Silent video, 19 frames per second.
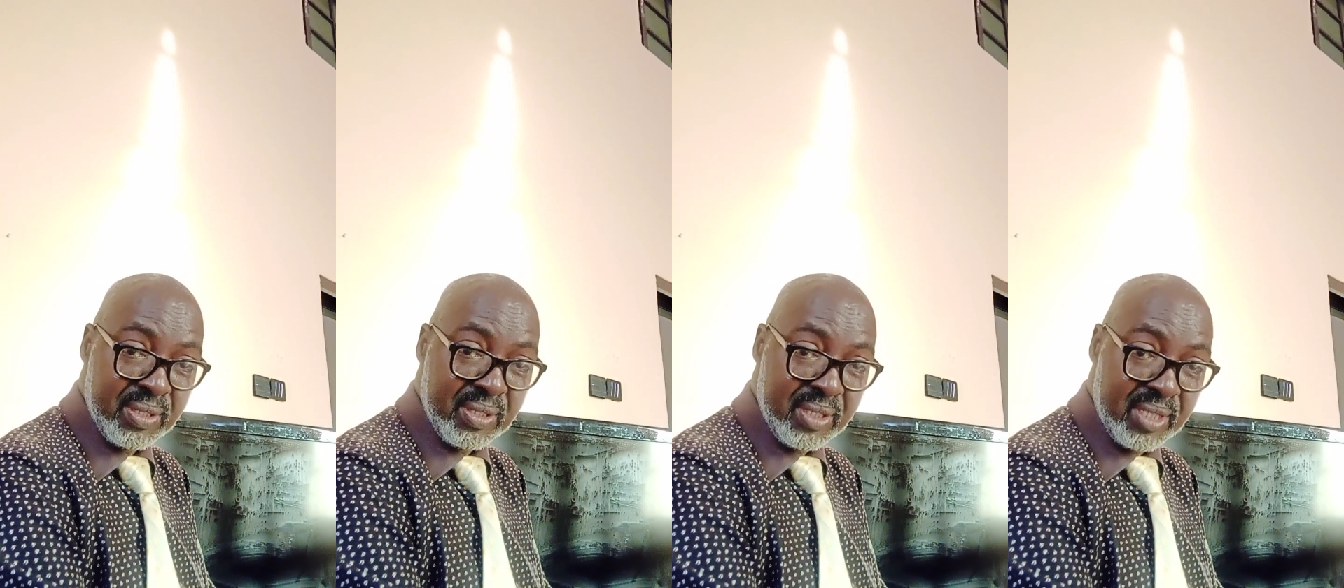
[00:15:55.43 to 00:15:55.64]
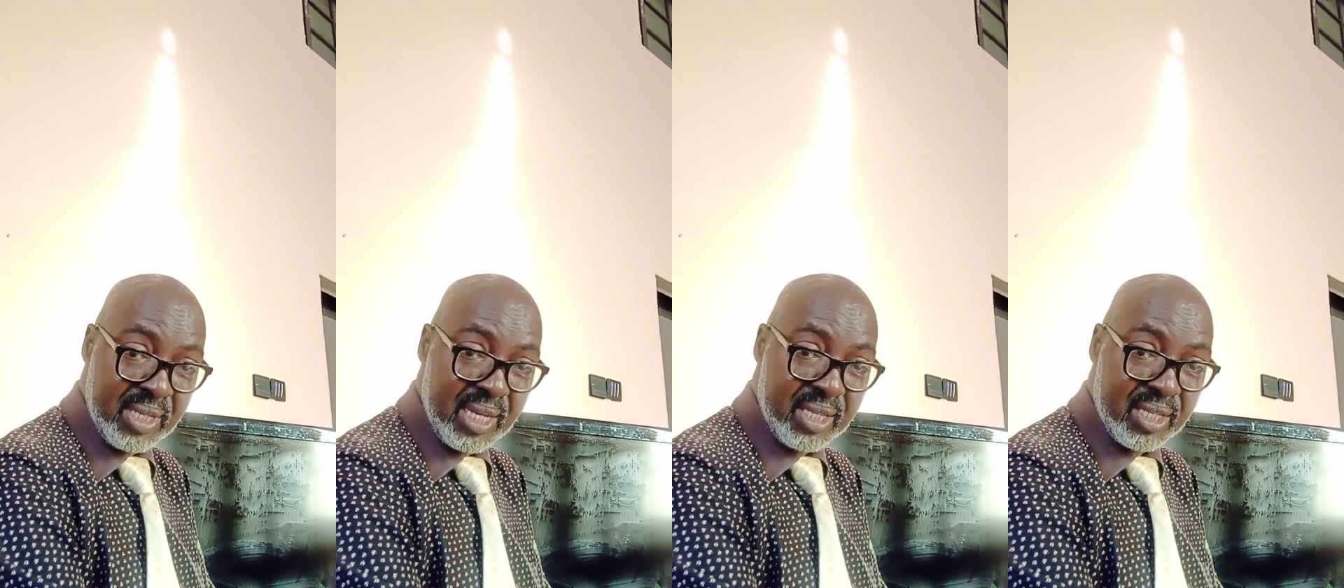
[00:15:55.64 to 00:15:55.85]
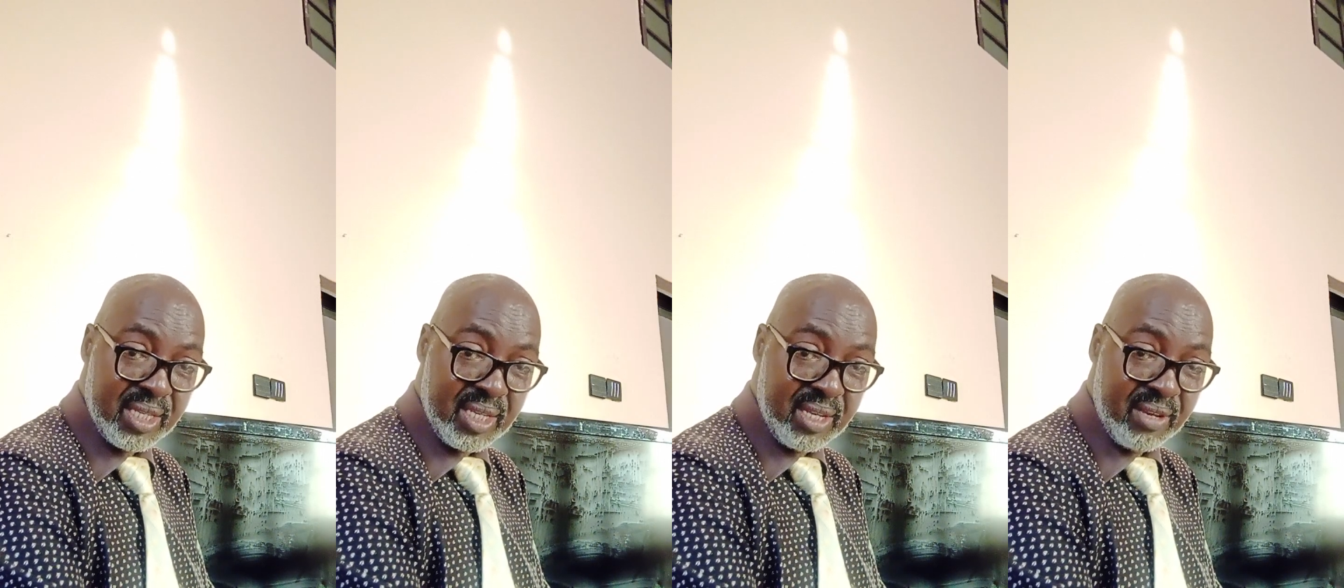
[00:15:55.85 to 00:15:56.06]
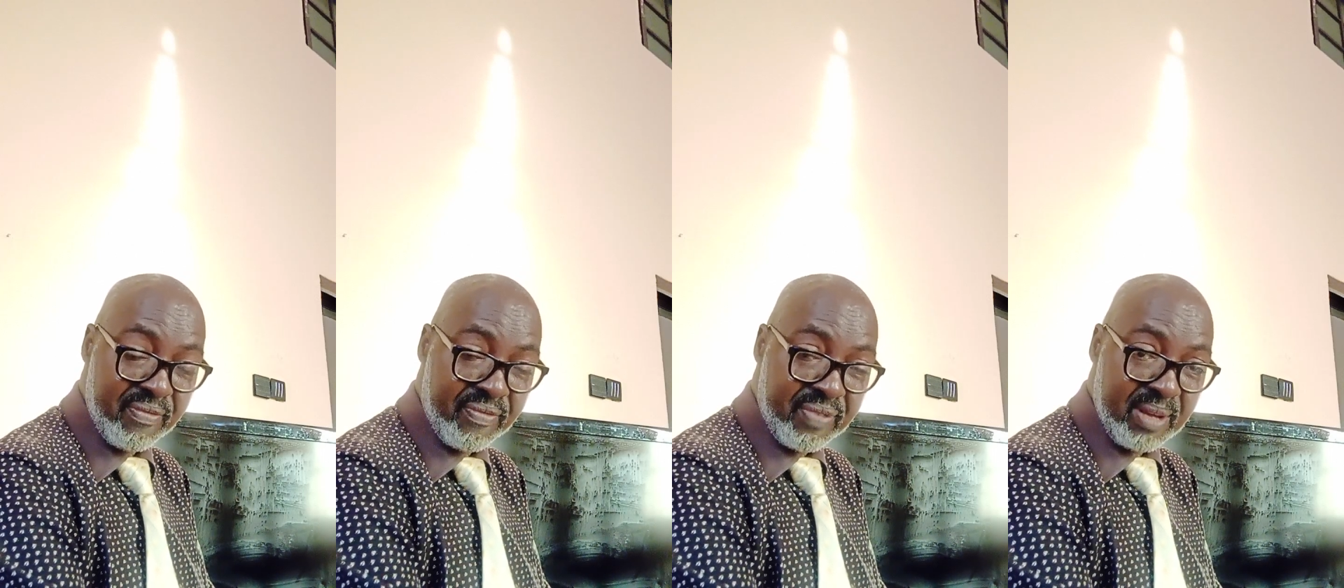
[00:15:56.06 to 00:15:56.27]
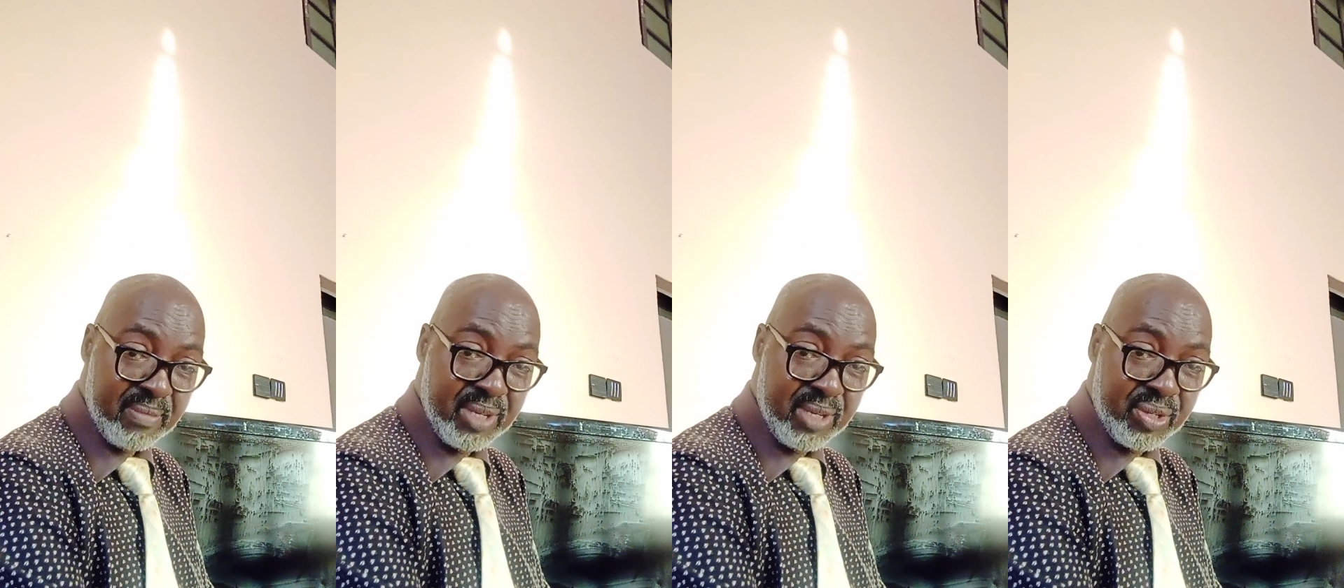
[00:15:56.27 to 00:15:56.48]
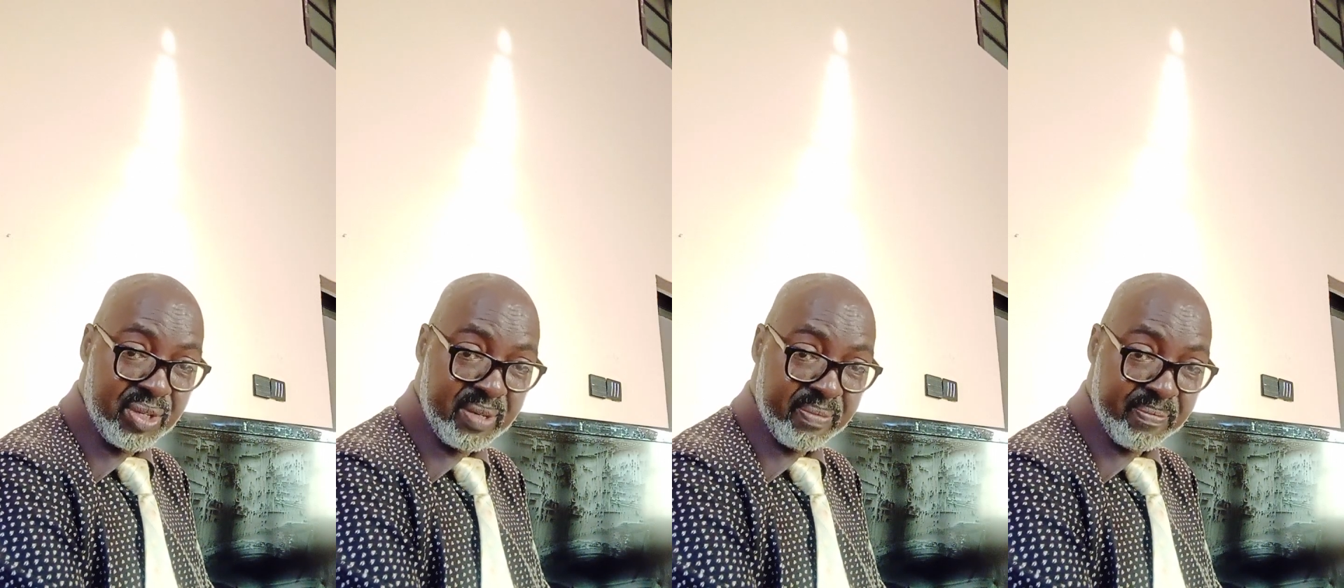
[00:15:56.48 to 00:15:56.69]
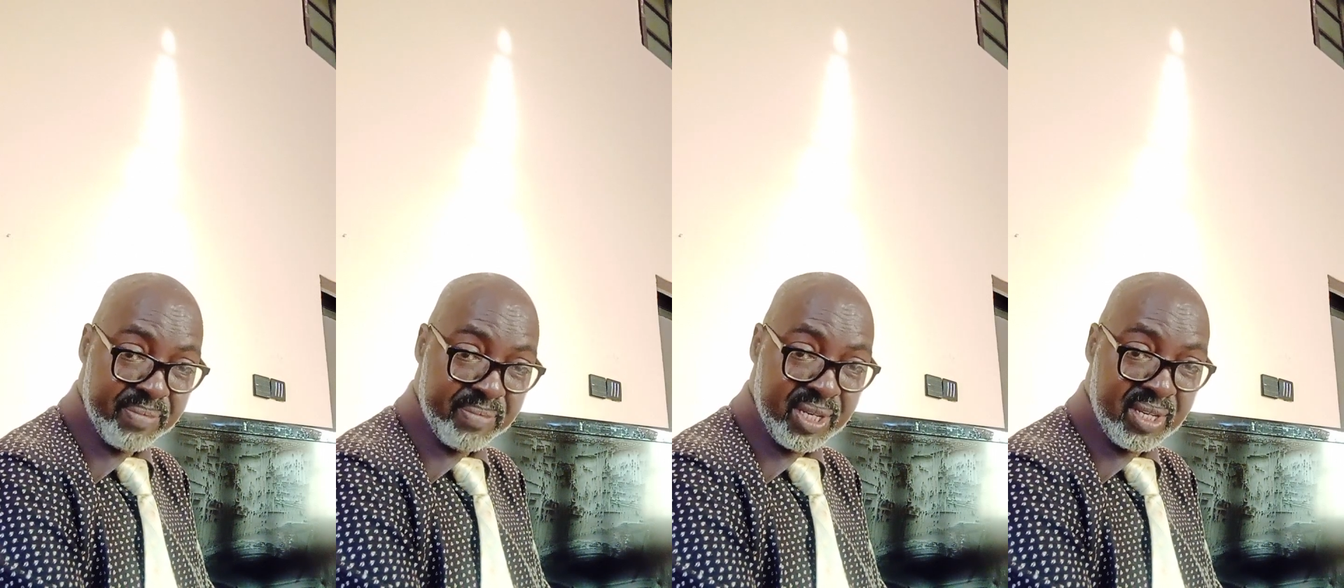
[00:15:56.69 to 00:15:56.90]
Yes,
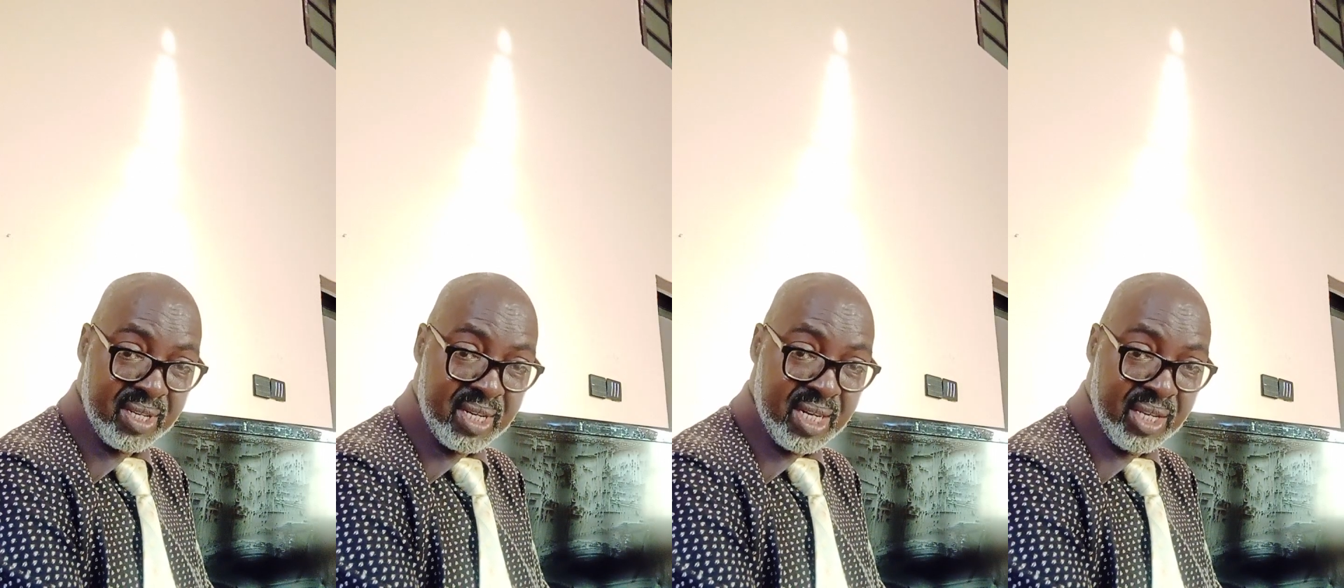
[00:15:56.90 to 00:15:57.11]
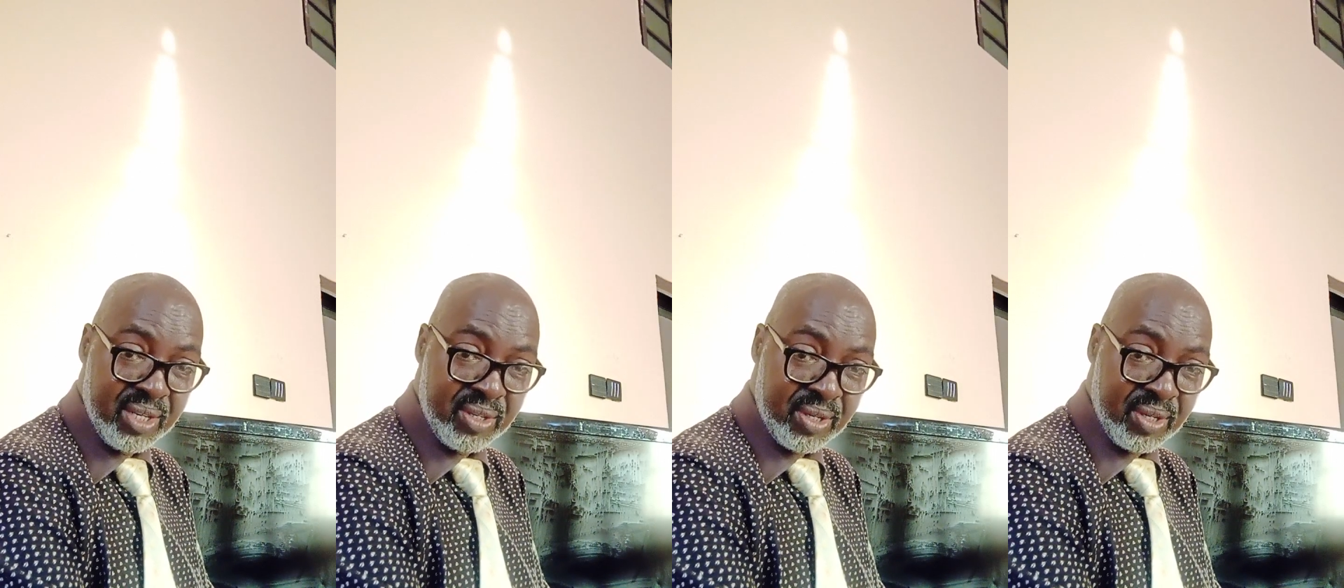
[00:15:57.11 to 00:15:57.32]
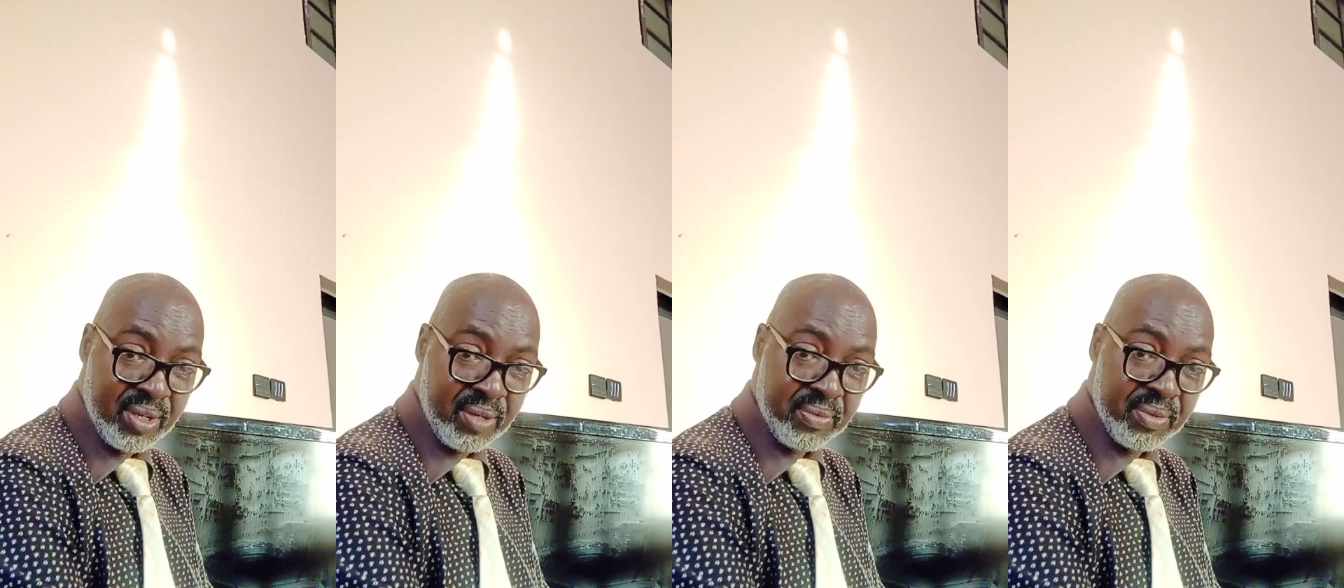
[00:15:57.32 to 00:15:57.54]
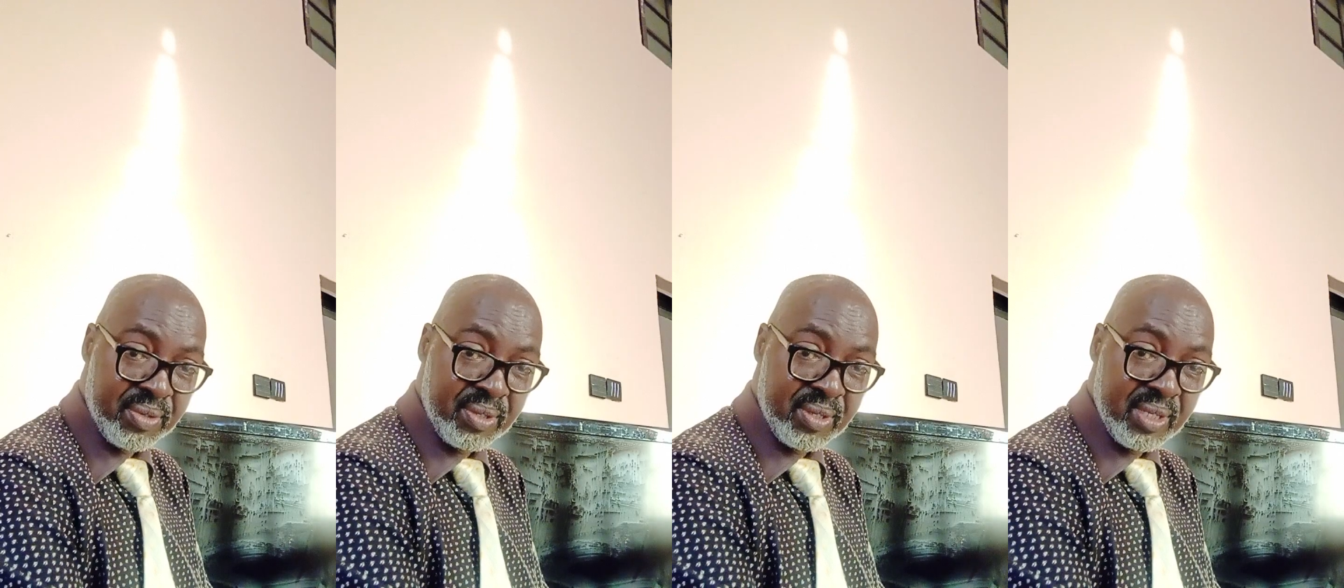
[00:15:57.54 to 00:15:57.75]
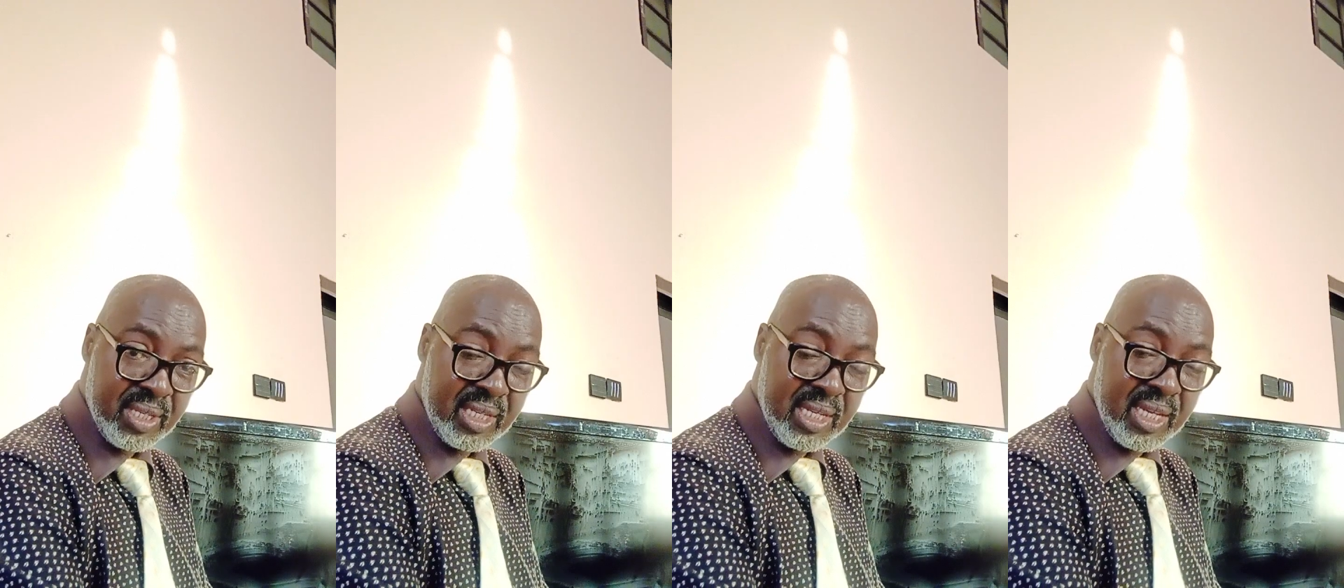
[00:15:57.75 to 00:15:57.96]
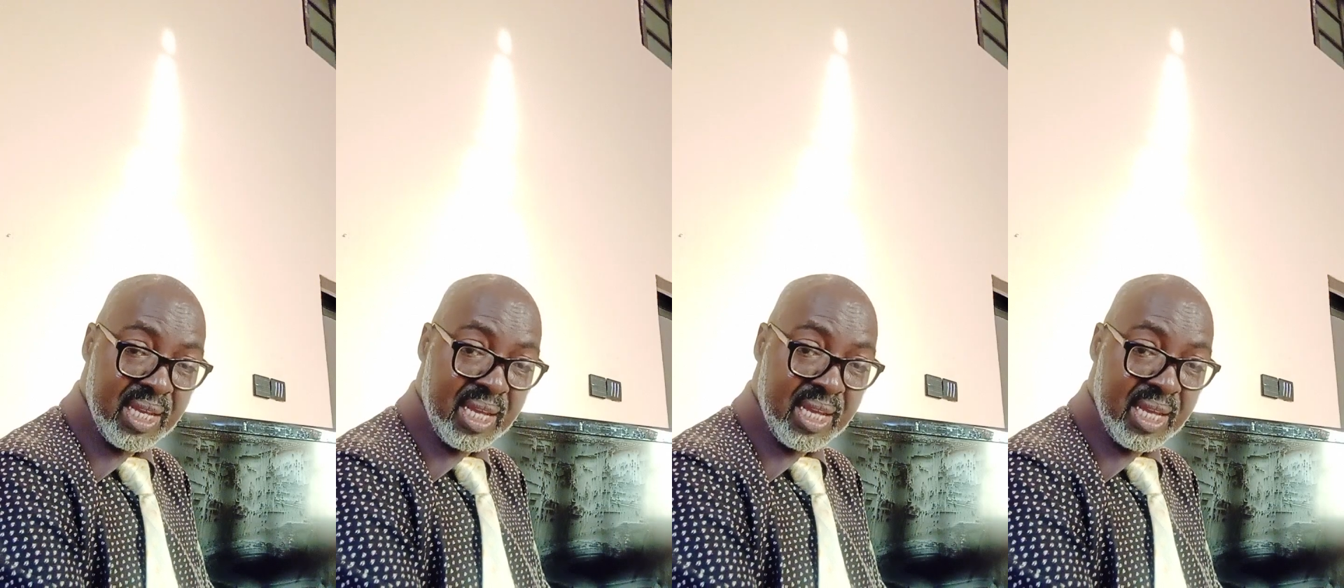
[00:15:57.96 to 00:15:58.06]
inflammatory based lesions